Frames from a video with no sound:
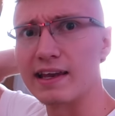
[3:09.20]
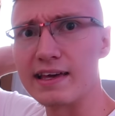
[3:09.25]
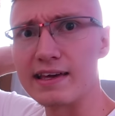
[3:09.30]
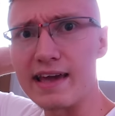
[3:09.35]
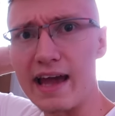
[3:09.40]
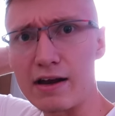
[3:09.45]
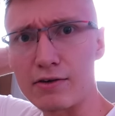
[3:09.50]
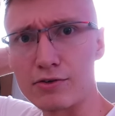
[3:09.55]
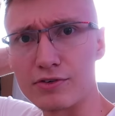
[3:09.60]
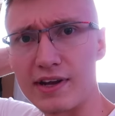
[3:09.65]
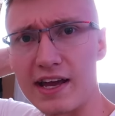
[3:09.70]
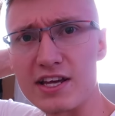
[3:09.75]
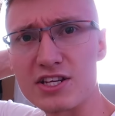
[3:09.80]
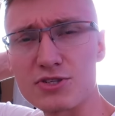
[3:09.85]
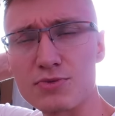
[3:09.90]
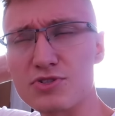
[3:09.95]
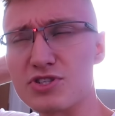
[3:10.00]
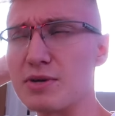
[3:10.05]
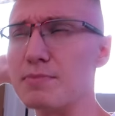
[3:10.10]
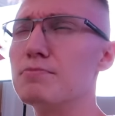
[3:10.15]
link
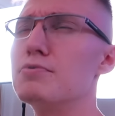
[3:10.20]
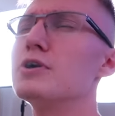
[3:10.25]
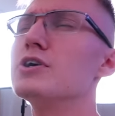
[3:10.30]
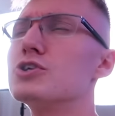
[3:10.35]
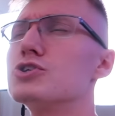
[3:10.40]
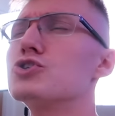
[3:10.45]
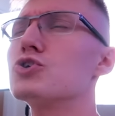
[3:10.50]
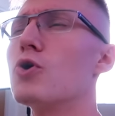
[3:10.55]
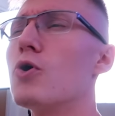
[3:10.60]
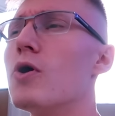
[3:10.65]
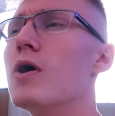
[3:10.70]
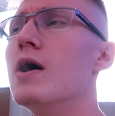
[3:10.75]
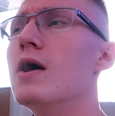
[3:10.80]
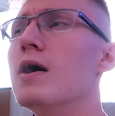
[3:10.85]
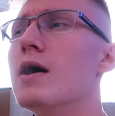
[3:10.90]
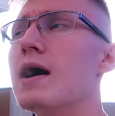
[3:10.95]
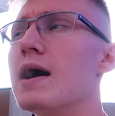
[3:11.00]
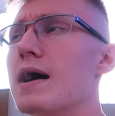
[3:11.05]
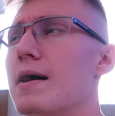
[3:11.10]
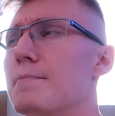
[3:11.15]
aggregation, which I'm pretty sure
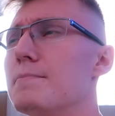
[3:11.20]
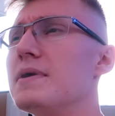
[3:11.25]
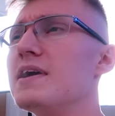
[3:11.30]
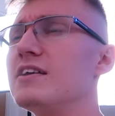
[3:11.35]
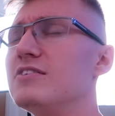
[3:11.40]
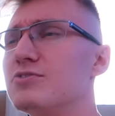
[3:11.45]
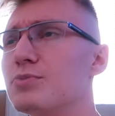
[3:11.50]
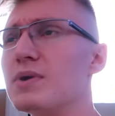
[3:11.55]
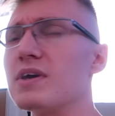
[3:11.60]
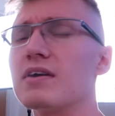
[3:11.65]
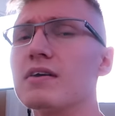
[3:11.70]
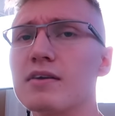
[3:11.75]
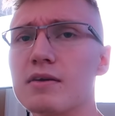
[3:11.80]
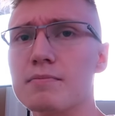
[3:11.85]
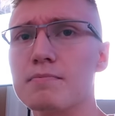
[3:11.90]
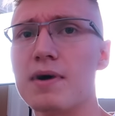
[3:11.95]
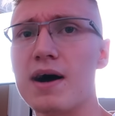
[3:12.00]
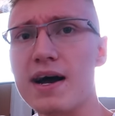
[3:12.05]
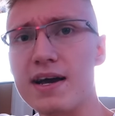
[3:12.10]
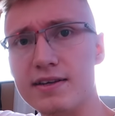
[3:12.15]
means we can
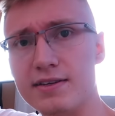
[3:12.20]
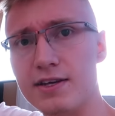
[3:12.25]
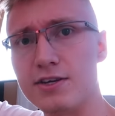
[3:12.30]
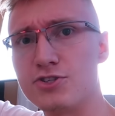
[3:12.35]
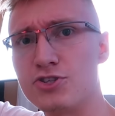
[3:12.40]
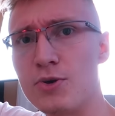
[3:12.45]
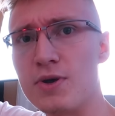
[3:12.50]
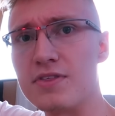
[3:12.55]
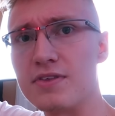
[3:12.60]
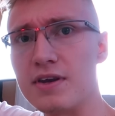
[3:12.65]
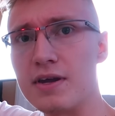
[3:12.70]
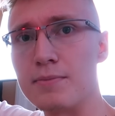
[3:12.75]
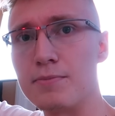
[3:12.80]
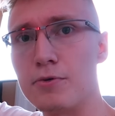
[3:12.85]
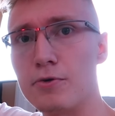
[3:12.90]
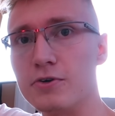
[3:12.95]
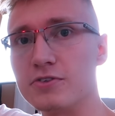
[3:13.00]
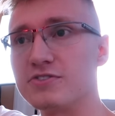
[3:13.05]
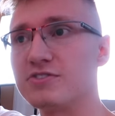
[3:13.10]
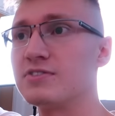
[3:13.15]
combine two Ethernet
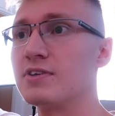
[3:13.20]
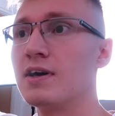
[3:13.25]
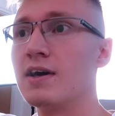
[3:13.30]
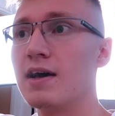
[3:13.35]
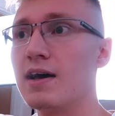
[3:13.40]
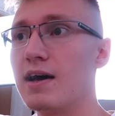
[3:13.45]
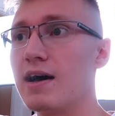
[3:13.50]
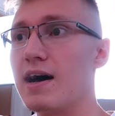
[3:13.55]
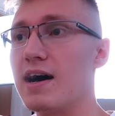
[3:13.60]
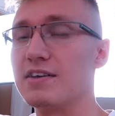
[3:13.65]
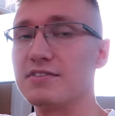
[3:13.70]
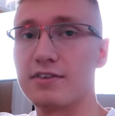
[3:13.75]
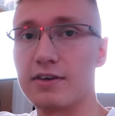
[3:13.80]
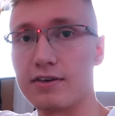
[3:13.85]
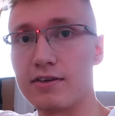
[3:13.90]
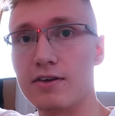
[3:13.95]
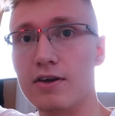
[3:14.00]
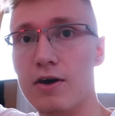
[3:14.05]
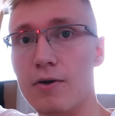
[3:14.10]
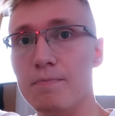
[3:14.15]
ports as,
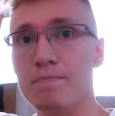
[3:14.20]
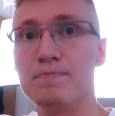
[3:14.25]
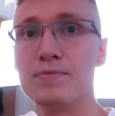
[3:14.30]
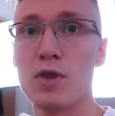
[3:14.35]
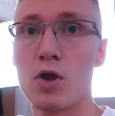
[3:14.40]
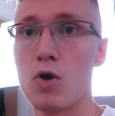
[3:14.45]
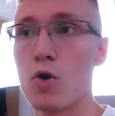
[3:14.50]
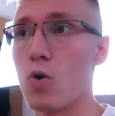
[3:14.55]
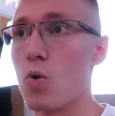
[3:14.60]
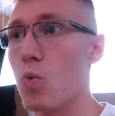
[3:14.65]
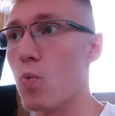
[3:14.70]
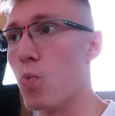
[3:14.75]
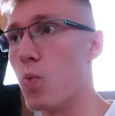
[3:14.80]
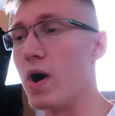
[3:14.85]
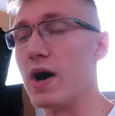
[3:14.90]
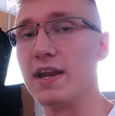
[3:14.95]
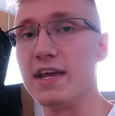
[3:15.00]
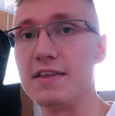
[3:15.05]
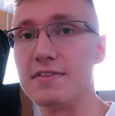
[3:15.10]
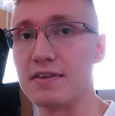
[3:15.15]
like, you know,
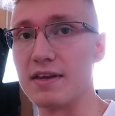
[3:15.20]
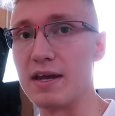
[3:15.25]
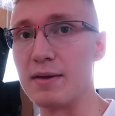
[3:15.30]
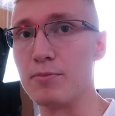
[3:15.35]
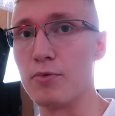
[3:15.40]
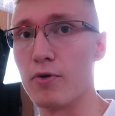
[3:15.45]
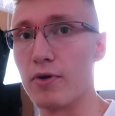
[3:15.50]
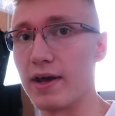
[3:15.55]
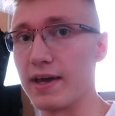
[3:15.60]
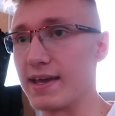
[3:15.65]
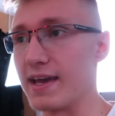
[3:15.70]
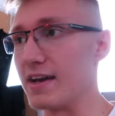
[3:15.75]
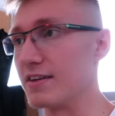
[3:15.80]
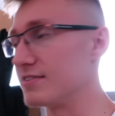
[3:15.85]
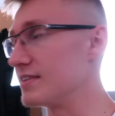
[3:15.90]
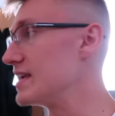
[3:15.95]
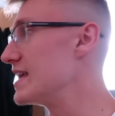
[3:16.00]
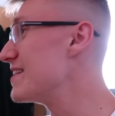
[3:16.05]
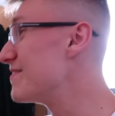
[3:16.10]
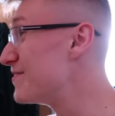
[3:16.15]
one Ethernet port, I
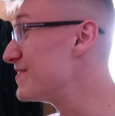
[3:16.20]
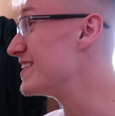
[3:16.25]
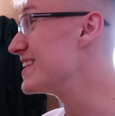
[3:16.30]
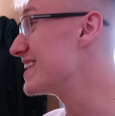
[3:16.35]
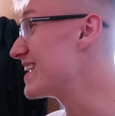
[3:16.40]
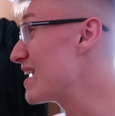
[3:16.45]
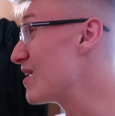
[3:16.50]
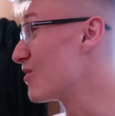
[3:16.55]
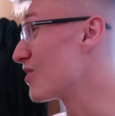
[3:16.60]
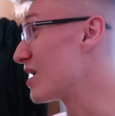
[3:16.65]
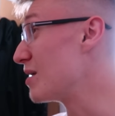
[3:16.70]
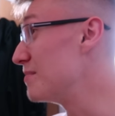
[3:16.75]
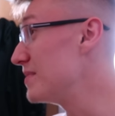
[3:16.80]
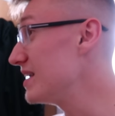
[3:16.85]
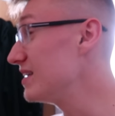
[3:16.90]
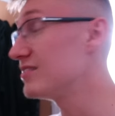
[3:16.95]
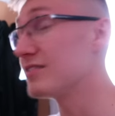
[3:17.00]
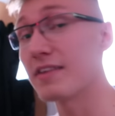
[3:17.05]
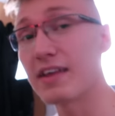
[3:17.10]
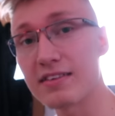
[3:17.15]
guess, if you get what I
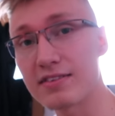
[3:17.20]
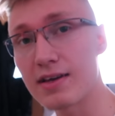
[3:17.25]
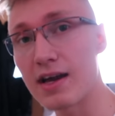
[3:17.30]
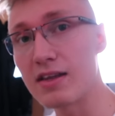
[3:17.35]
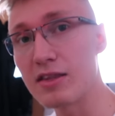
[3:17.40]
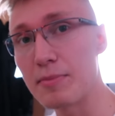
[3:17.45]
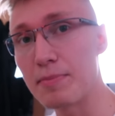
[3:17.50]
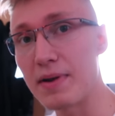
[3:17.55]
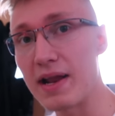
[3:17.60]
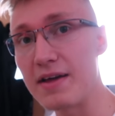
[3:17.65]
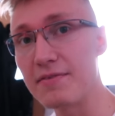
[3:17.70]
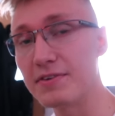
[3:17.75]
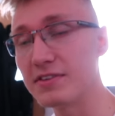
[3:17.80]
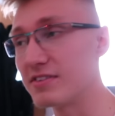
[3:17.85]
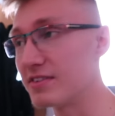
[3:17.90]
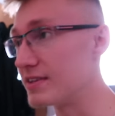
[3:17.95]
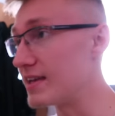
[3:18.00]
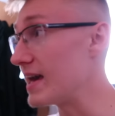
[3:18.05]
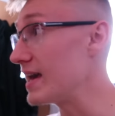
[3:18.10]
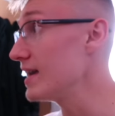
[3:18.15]
mean. So that's kind of the plan for
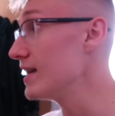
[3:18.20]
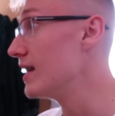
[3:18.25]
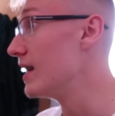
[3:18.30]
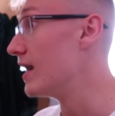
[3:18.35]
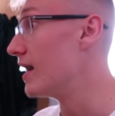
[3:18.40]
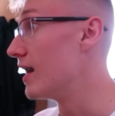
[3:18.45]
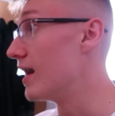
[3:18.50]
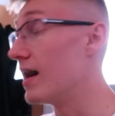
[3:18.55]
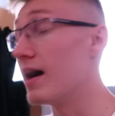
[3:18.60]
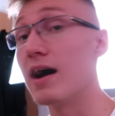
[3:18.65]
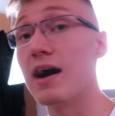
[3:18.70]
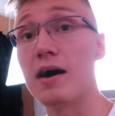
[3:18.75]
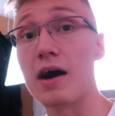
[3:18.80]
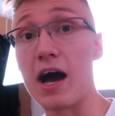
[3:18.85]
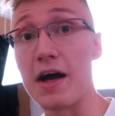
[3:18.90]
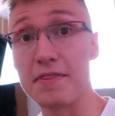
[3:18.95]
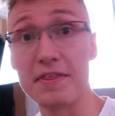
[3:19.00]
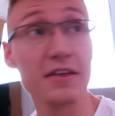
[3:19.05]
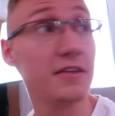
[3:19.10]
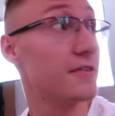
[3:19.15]
today.
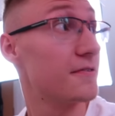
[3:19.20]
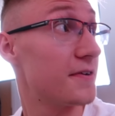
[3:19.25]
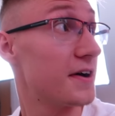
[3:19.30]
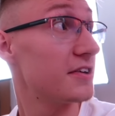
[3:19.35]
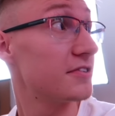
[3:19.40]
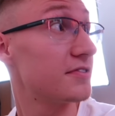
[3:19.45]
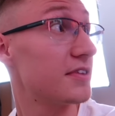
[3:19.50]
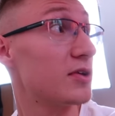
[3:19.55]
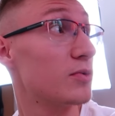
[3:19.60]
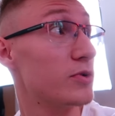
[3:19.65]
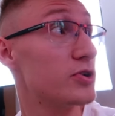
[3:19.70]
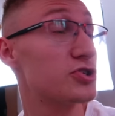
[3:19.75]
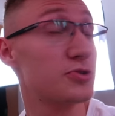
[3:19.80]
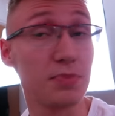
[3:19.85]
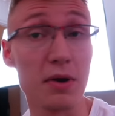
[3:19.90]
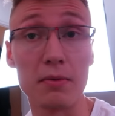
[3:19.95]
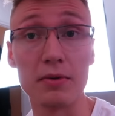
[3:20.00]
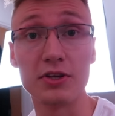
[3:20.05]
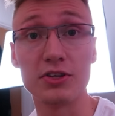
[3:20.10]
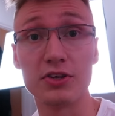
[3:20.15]
I think the first thing we
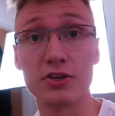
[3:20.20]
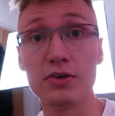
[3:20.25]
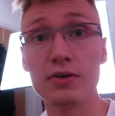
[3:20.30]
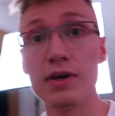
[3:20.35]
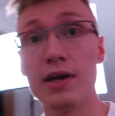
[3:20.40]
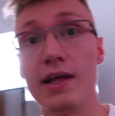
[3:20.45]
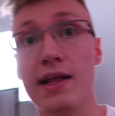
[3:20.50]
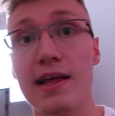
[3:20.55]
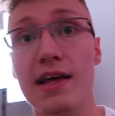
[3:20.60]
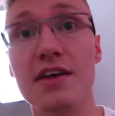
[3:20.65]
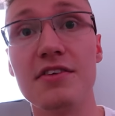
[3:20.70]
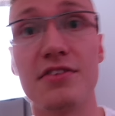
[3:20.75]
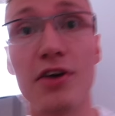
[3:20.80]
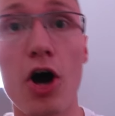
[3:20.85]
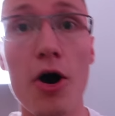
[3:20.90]
should probably do is